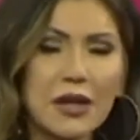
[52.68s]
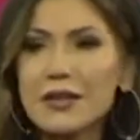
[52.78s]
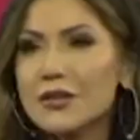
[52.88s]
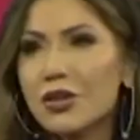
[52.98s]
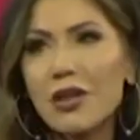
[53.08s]

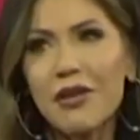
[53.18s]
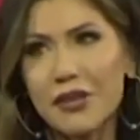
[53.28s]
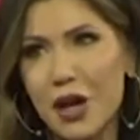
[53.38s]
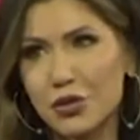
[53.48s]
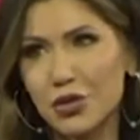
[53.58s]
I still love
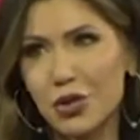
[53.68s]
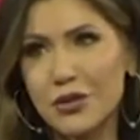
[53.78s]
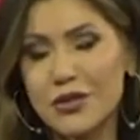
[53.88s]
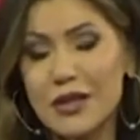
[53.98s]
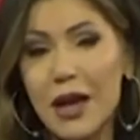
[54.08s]
the
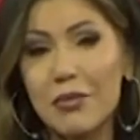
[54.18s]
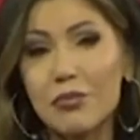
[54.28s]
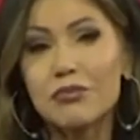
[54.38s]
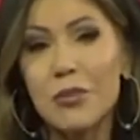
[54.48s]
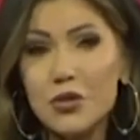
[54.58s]
outdoors,
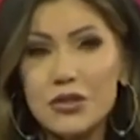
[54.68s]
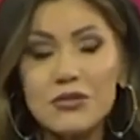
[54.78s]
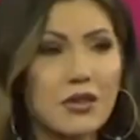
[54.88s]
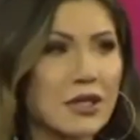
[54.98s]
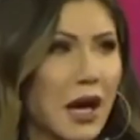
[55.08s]
and most
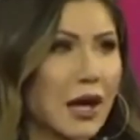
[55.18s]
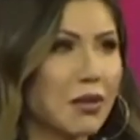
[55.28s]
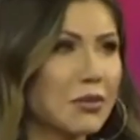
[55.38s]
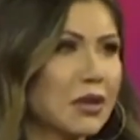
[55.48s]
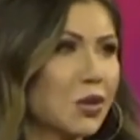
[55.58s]
of the
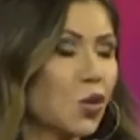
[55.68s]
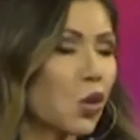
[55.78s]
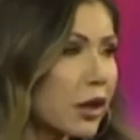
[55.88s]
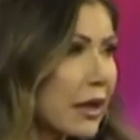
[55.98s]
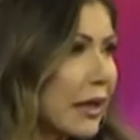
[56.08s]
time
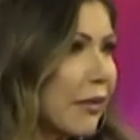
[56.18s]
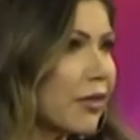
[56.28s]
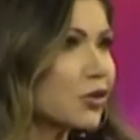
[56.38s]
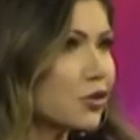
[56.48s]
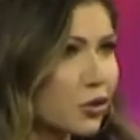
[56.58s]
working
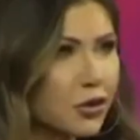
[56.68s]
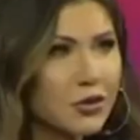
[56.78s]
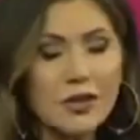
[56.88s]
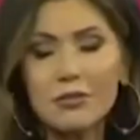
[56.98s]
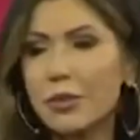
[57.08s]
in the
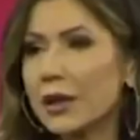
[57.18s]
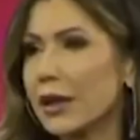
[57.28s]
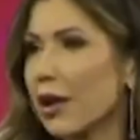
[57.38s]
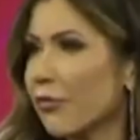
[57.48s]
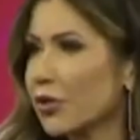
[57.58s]
dirt and
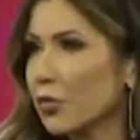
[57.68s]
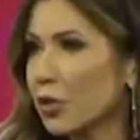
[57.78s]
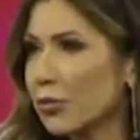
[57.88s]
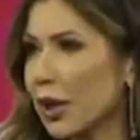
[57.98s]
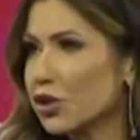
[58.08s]
being
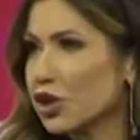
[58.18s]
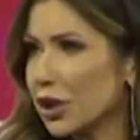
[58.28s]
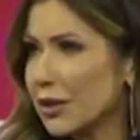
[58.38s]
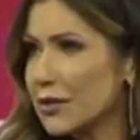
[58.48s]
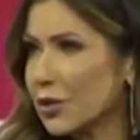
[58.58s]
comfortable in my
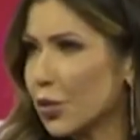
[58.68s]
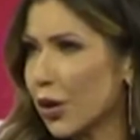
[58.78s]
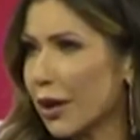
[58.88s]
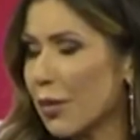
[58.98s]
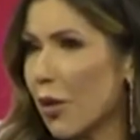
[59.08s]
jeans and
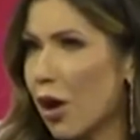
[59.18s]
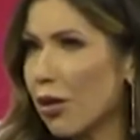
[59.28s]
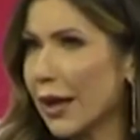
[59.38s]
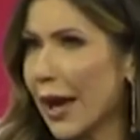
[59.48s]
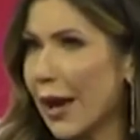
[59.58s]
wearing a
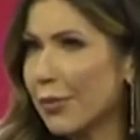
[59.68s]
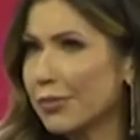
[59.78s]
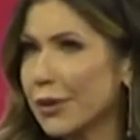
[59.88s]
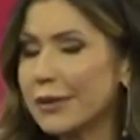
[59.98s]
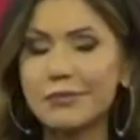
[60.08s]
ball
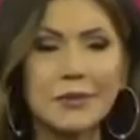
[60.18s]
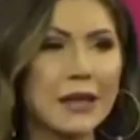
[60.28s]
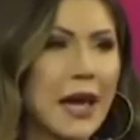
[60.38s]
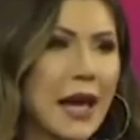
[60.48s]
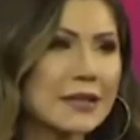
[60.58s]
cap, but
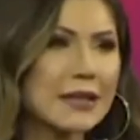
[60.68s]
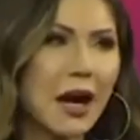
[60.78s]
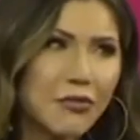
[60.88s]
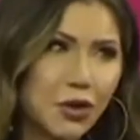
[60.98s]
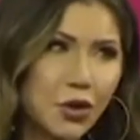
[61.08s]
as
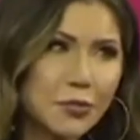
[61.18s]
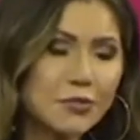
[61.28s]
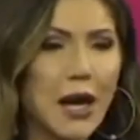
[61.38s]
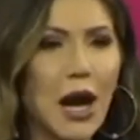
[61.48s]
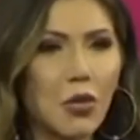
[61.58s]
governor,
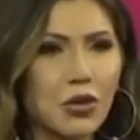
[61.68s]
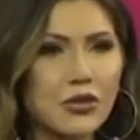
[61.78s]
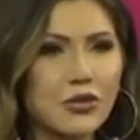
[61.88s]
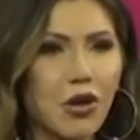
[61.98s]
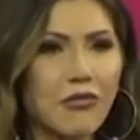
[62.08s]
my
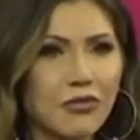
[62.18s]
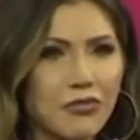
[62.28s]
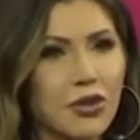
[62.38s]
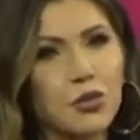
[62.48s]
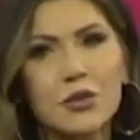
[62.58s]
hours are often
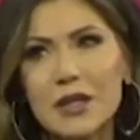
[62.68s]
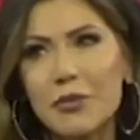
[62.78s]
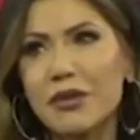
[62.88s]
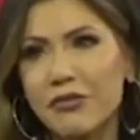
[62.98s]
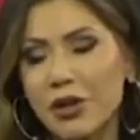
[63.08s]
filled with
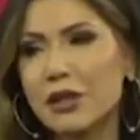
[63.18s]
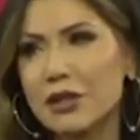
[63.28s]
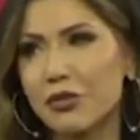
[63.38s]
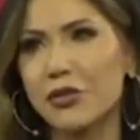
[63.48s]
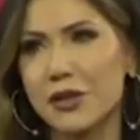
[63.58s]
something very
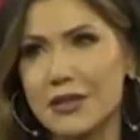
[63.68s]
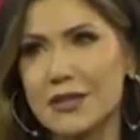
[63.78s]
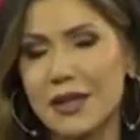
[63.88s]
different these